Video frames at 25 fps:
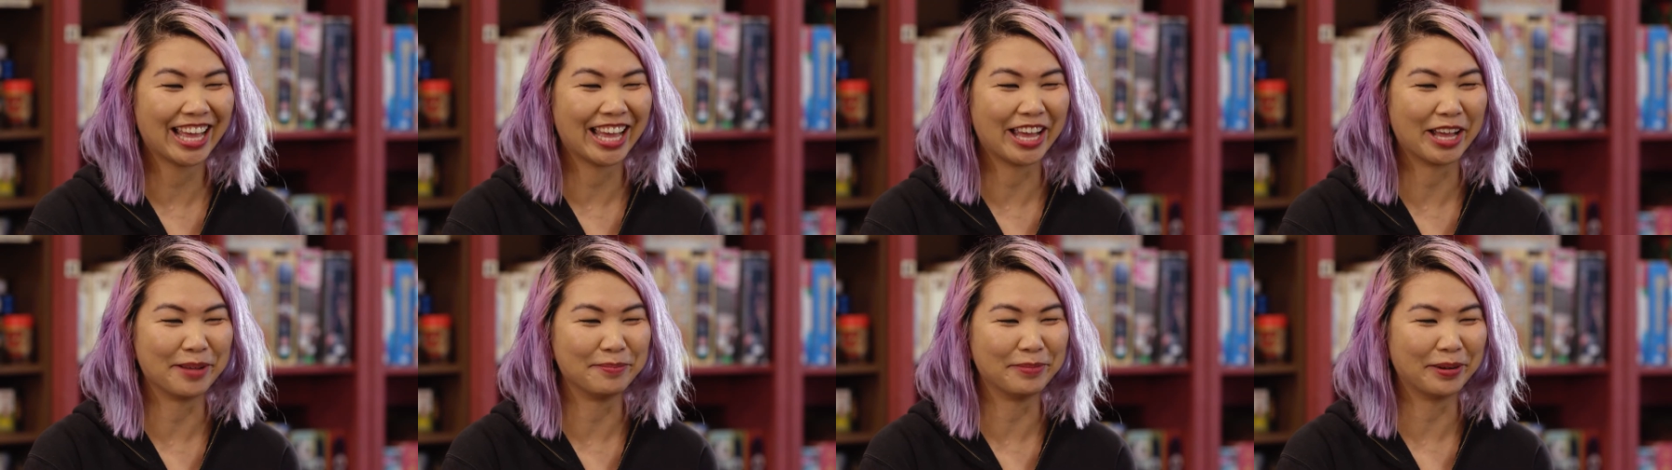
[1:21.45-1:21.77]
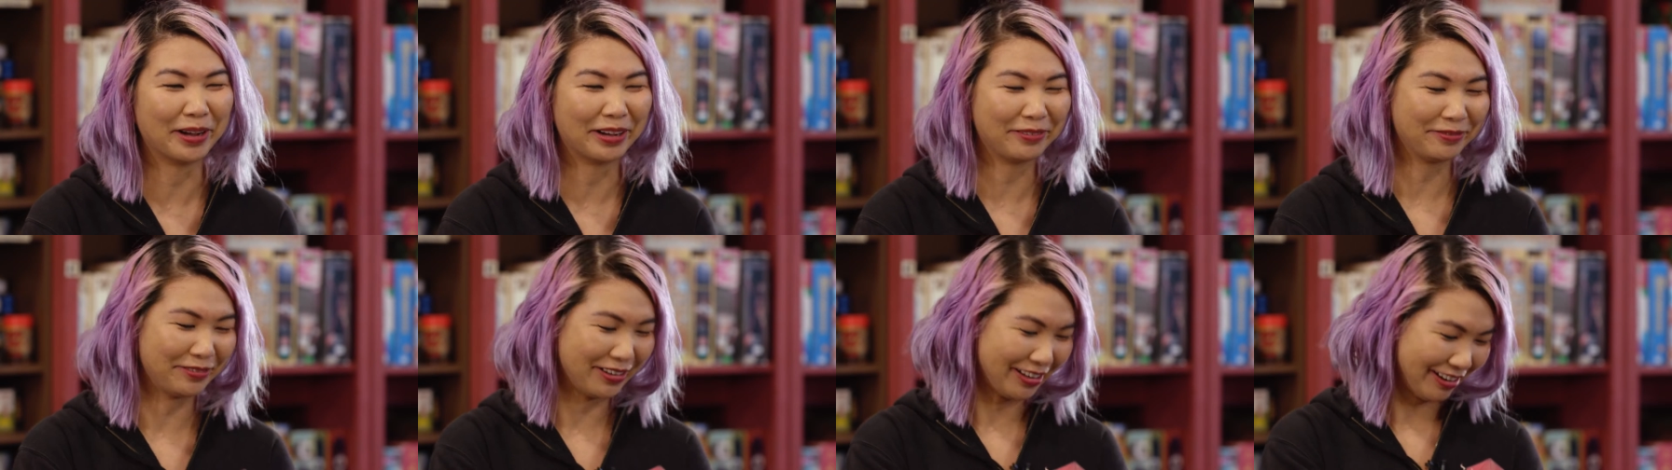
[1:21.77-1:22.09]
uh,
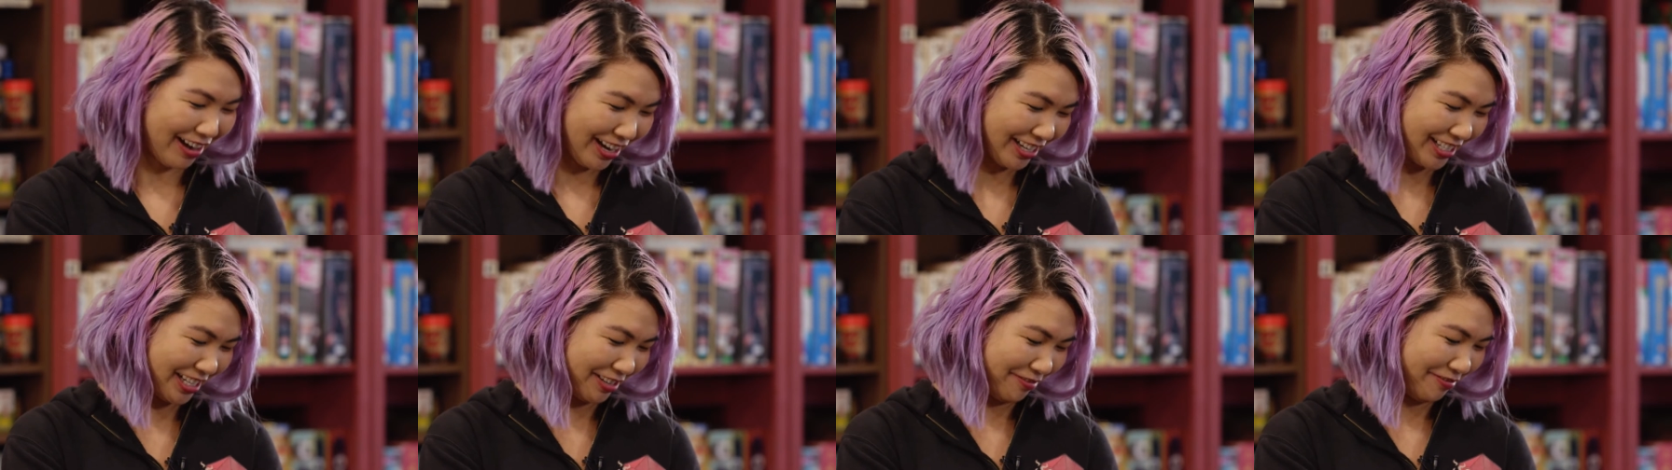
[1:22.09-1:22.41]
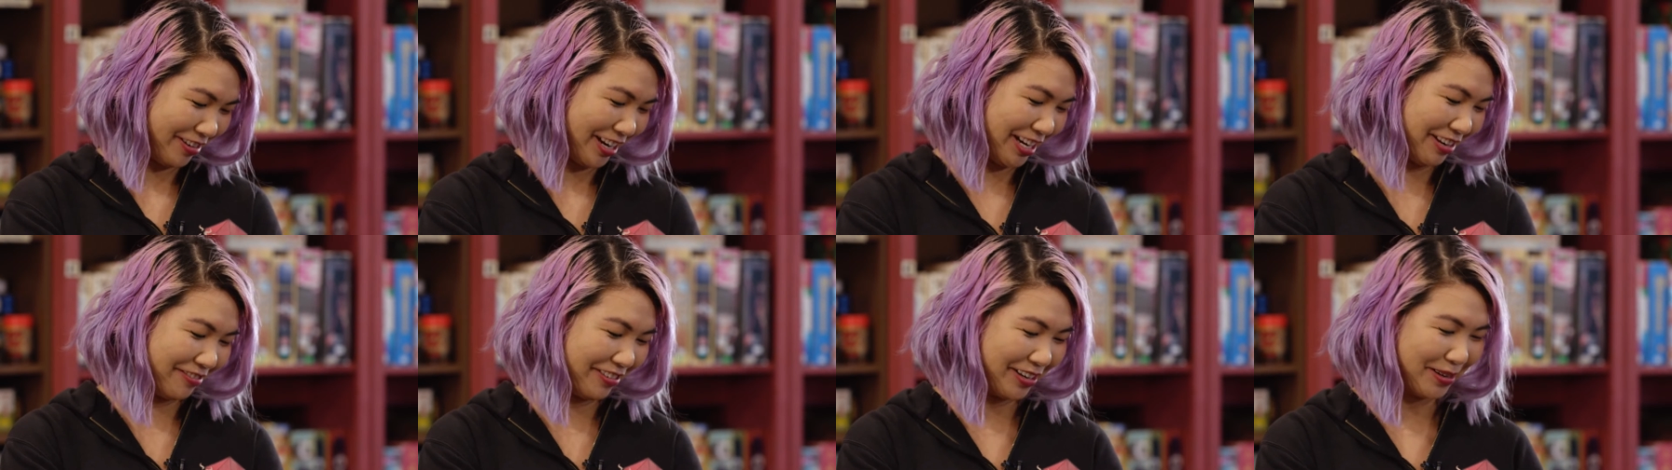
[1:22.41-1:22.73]
but we're actually
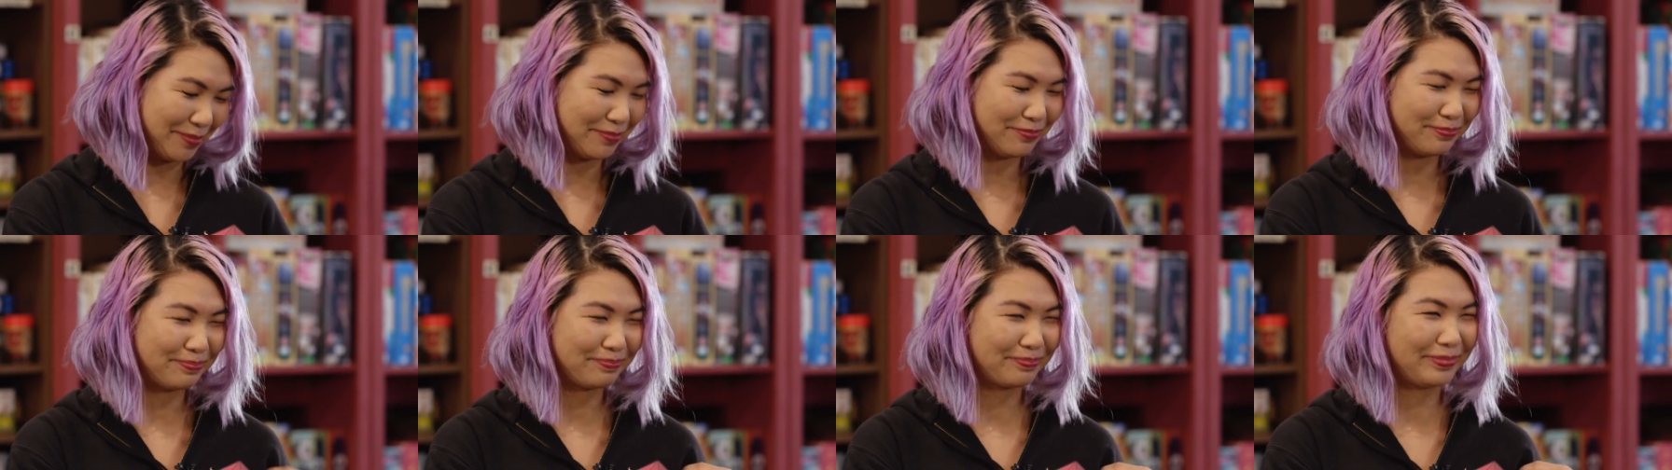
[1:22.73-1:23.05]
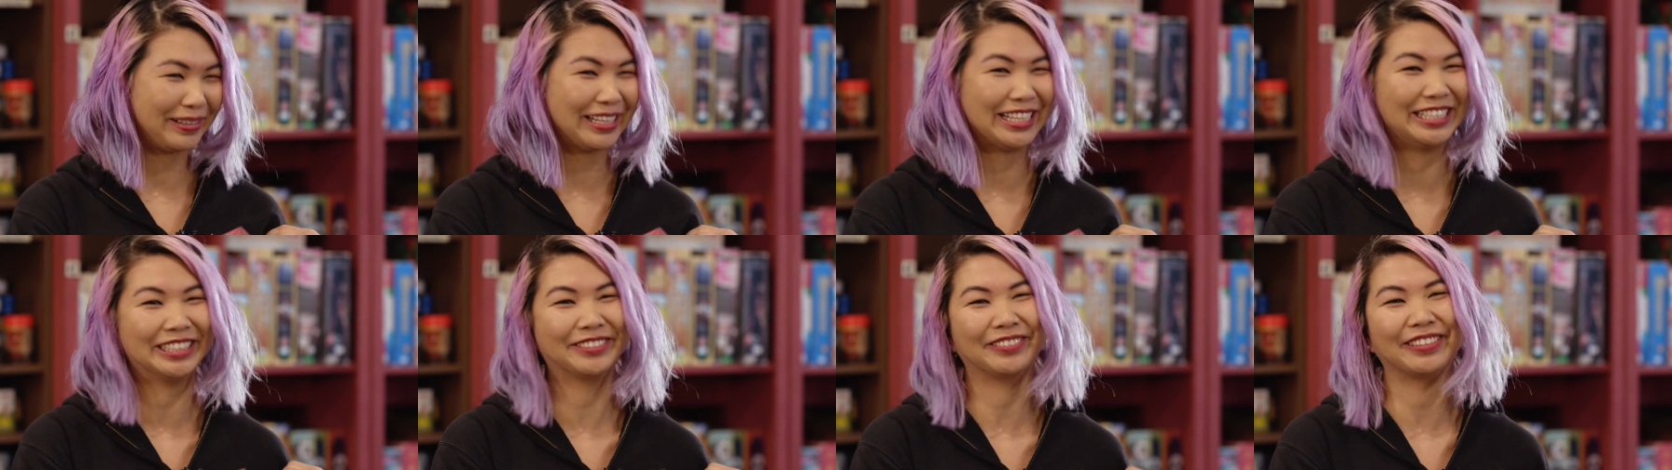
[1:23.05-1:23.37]
really, really
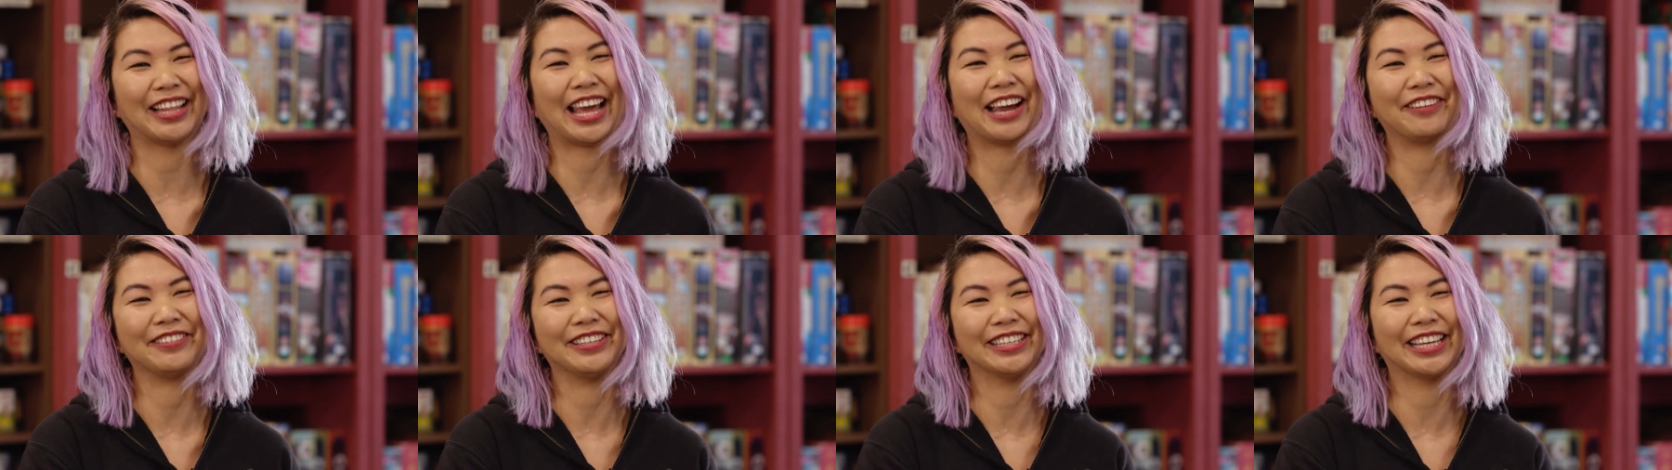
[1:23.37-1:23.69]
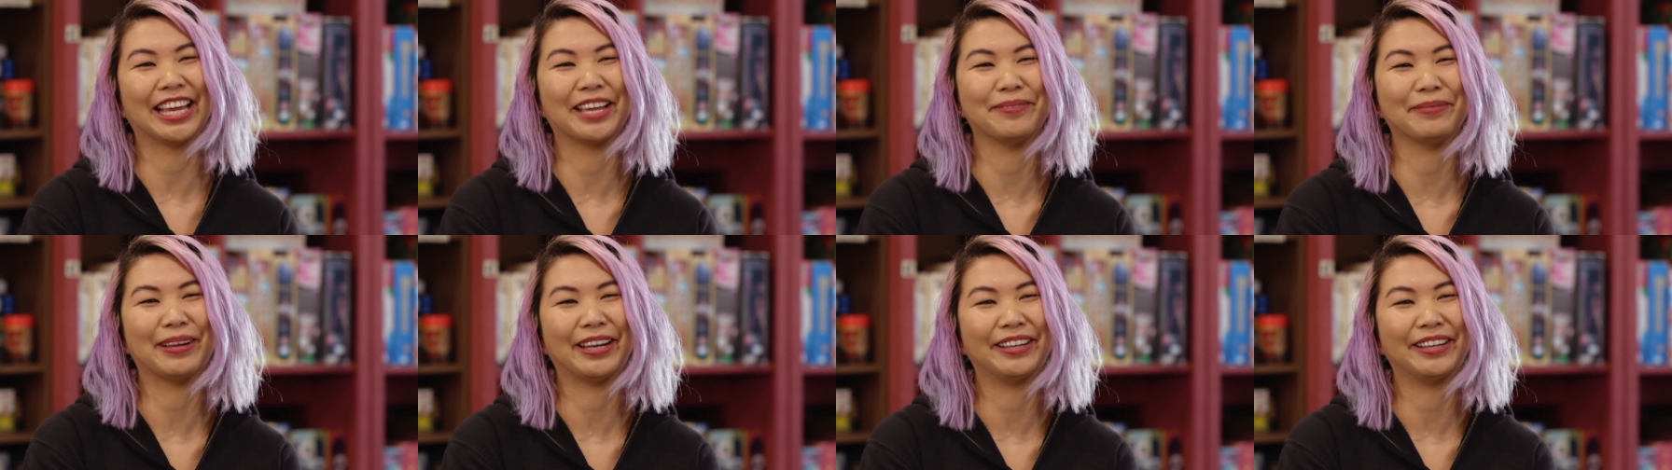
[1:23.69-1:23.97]
pleased with how he came